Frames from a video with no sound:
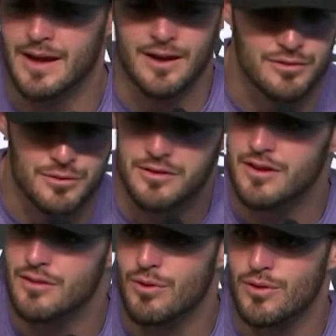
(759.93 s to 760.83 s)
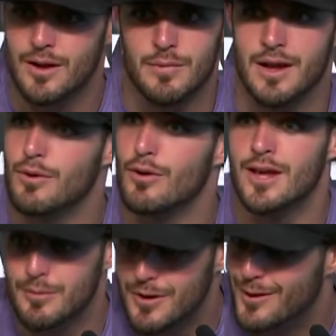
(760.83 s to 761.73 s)
And as soon as he's rolling, I'm like, bro,
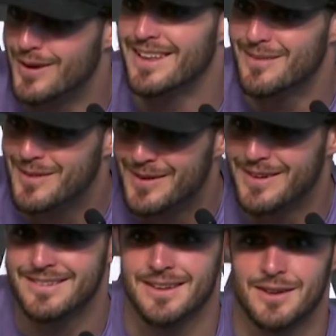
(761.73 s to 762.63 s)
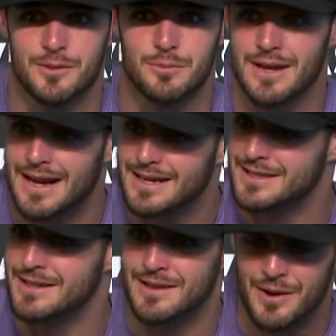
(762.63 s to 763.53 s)
keep going, keep going, because I know the play
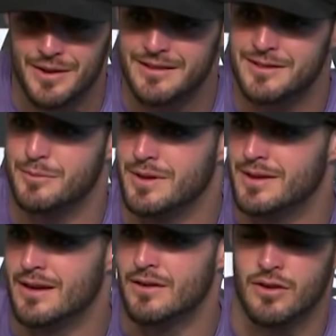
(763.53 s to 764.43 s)
action and all that's going to be there.